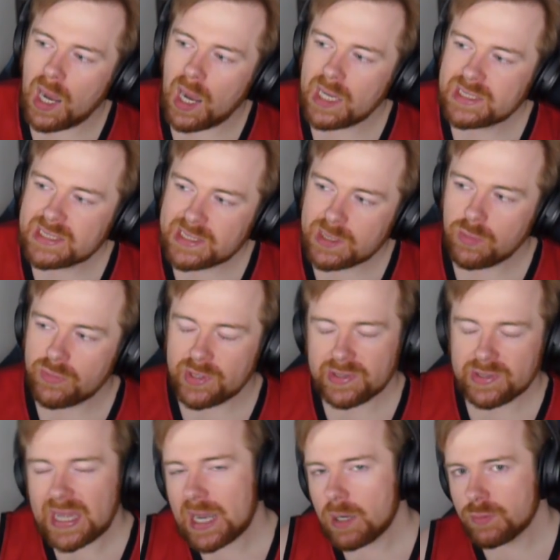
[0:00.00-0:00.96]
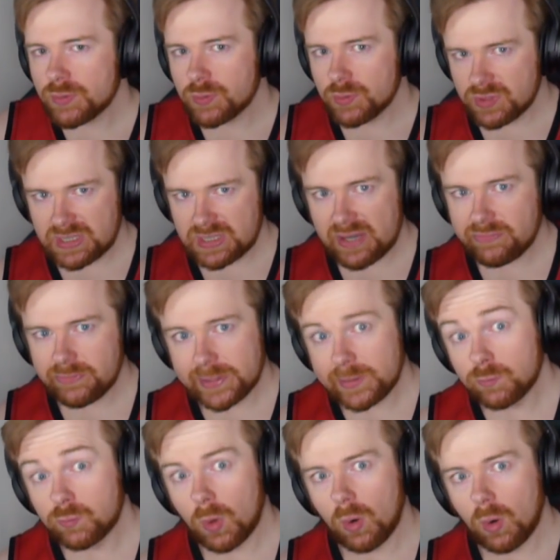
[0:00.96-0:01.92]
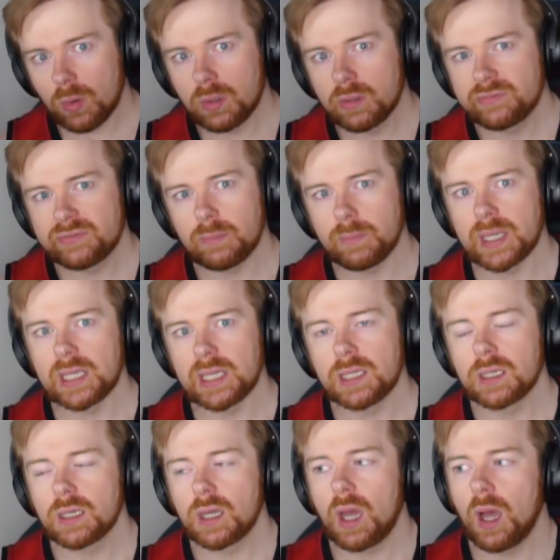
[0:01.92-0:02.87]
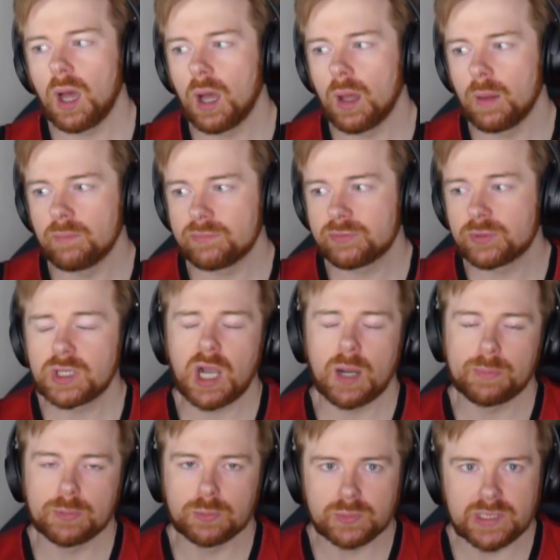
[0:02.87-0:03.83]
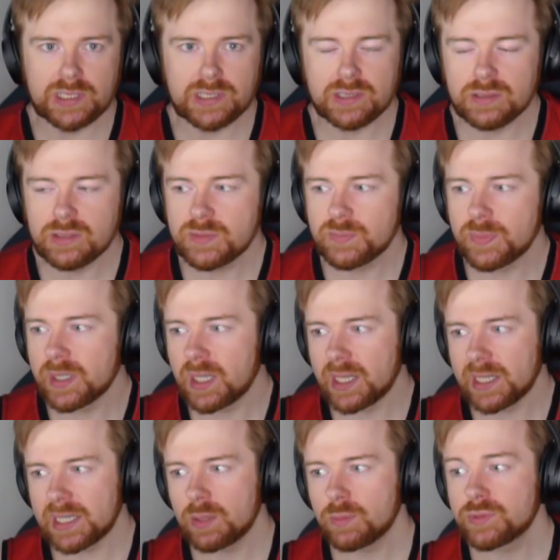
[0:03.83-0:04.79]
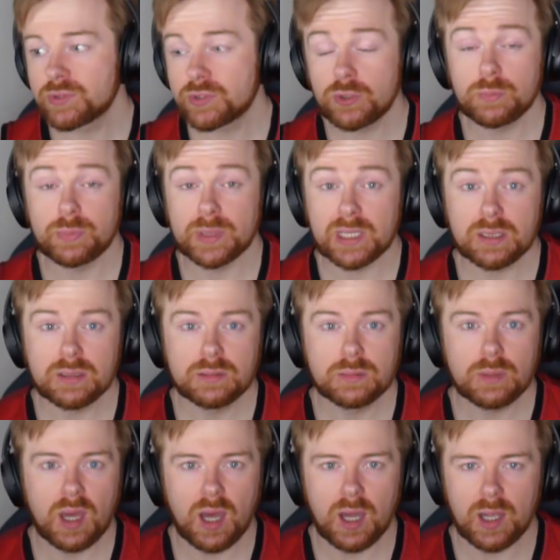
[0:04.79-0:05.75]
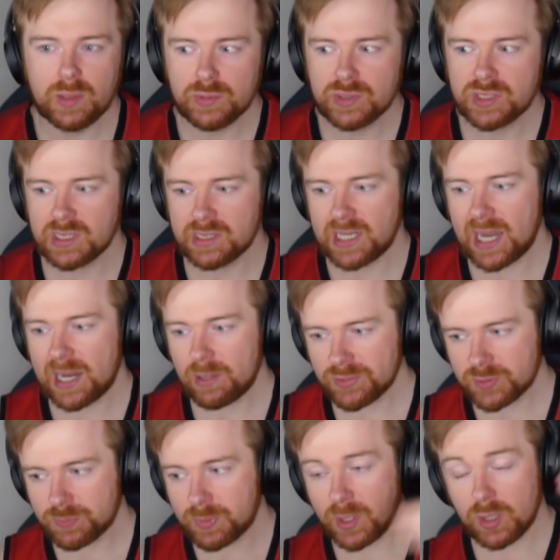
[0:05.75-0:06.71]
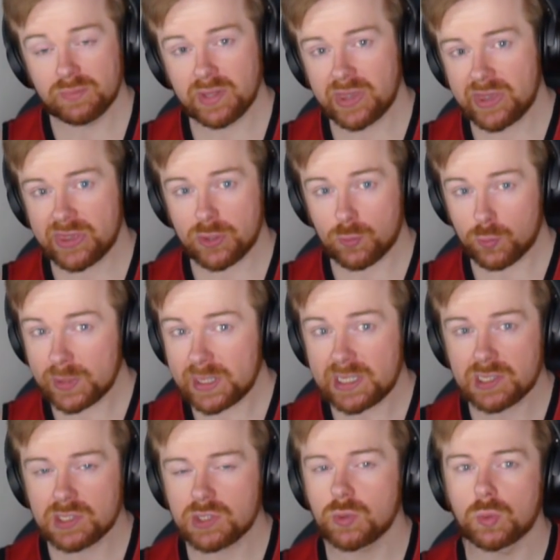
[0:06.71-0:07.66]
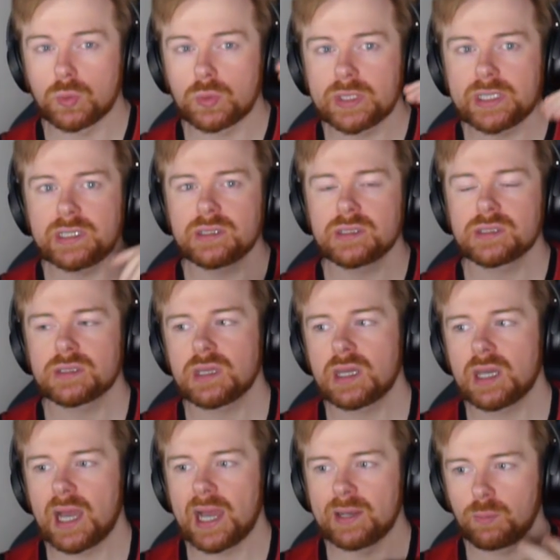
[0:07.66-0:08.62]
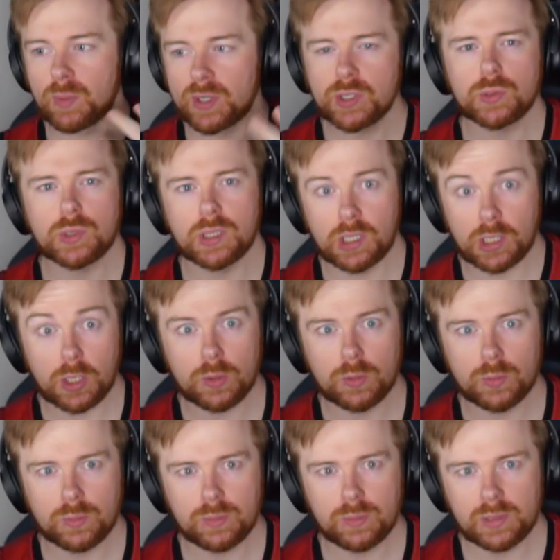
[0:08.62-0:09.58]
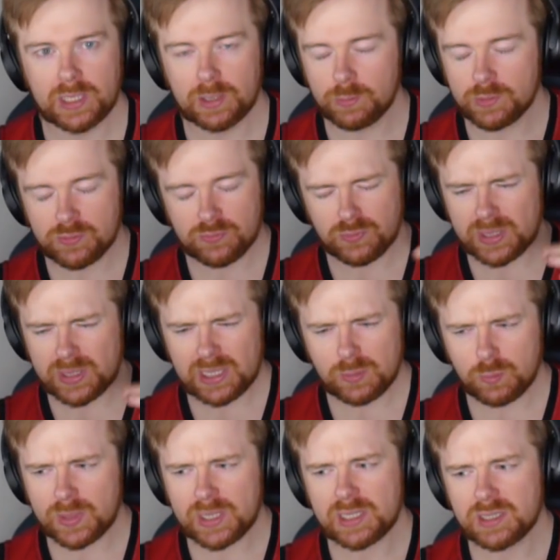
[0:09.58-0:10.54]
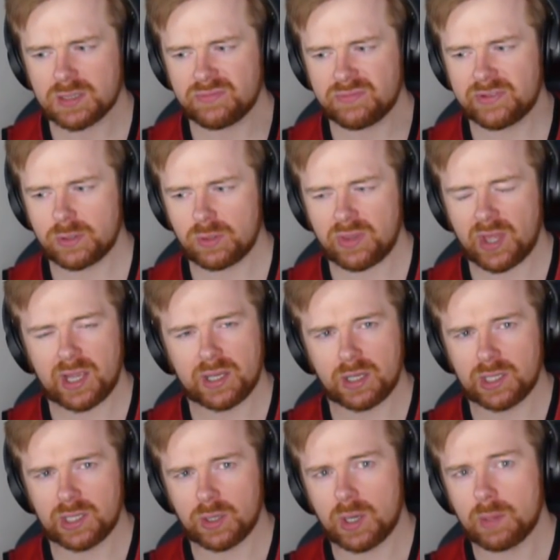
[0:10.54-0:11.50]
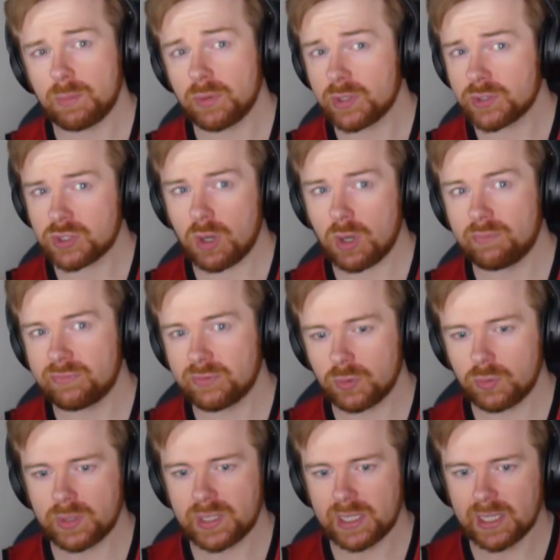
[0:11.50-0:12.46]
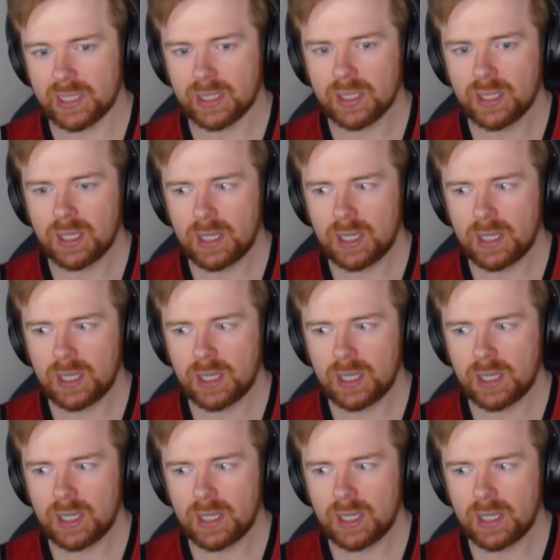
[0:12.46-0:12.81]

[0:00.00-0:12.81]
I still think the house was definitely wrong for me, for a couple reasons, but like it was too big. It was a house spread over 3 stories, and when you're alone, it was really weird to feel like, you know, I'm on the top floor here